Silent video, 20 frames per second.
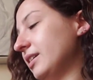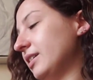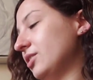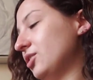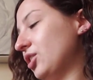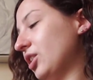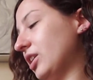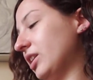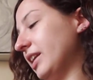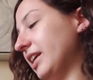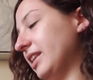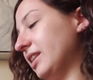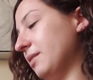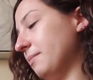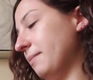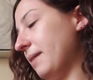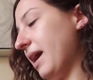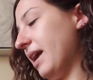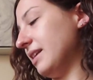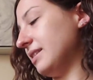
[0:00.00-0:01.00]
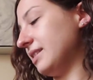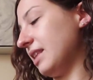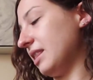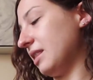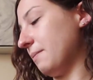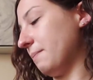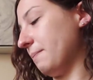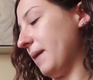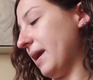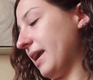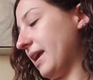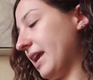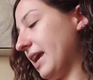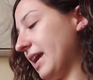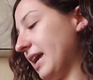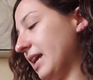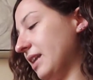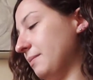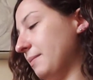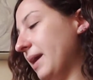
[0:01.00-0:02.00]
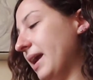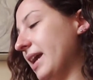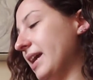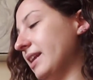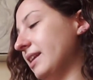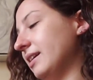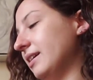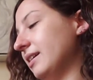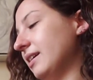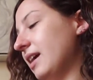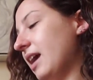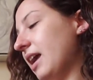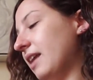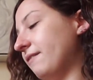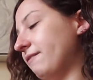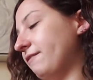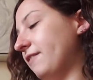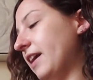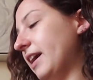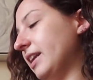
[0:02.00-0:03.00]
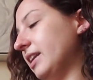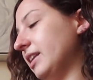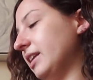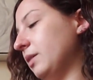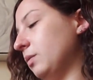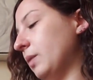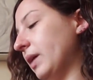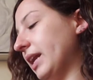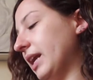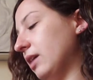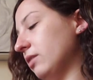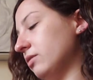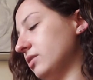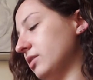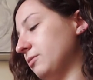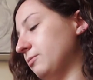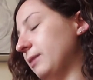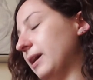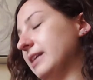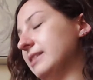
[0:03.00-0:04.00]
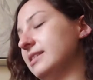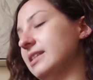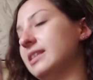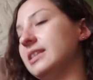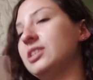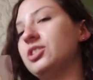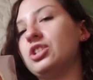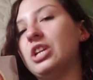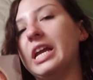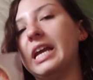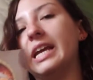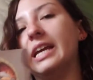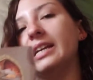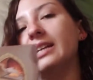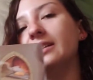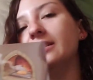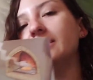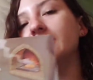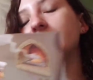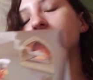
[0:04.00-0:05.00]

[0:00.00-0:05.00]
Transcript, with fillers: She cleaned the mess that the baking had made, and finally went out to rest in the shade.